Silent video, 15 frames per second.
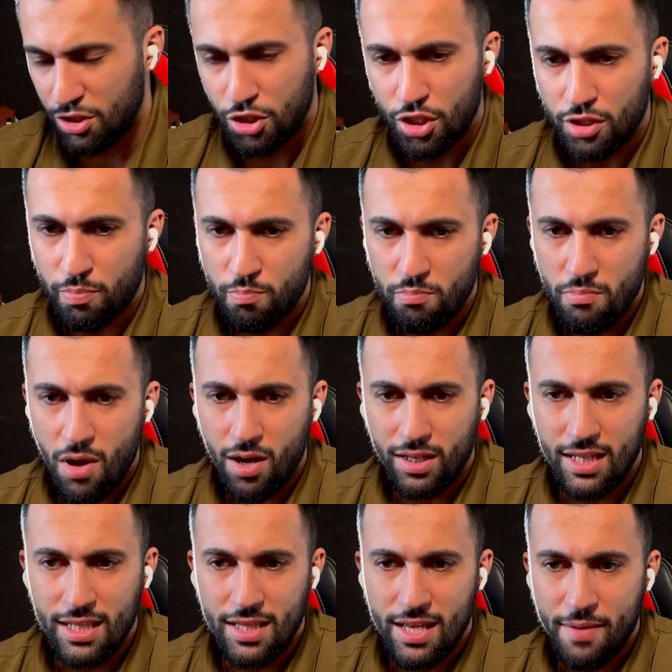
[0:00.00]
just
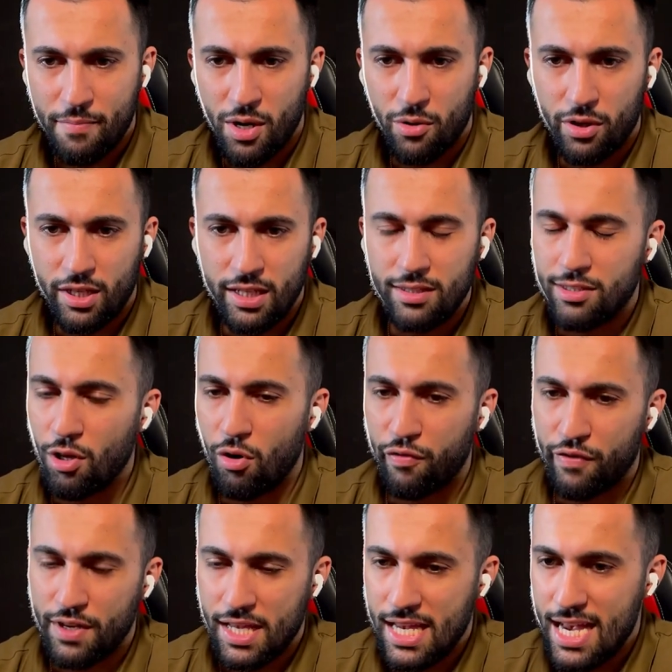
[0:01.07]
mugging the Americans off
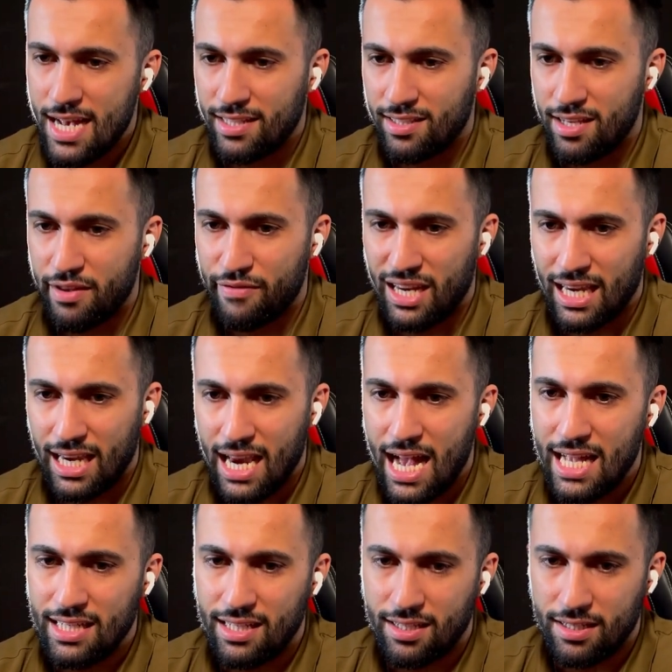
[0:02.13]
and he hasn't even
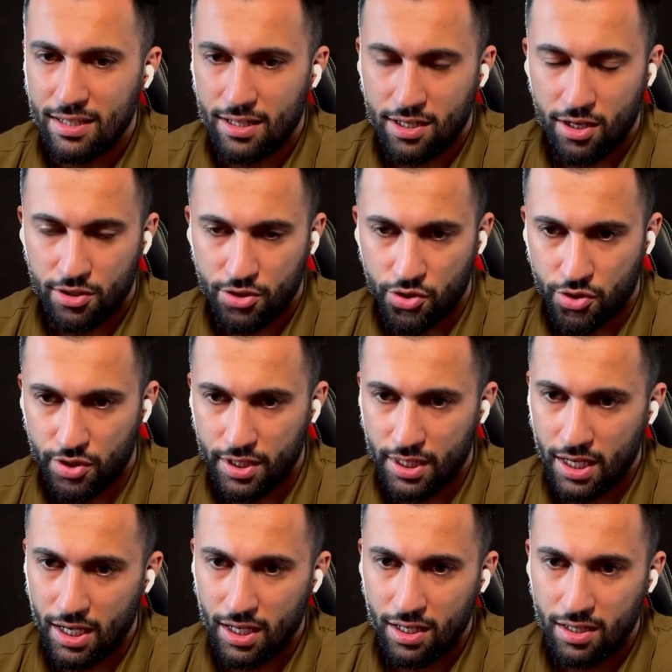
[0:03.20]
landed in the country
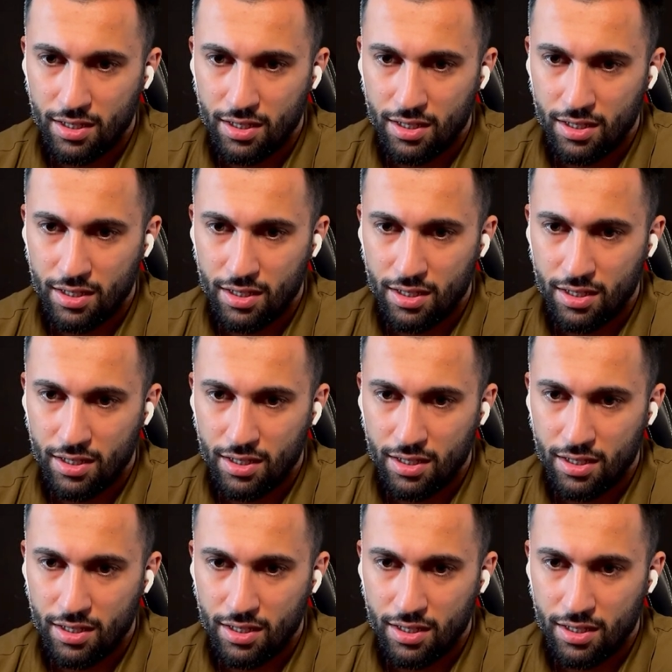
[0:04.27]
yet.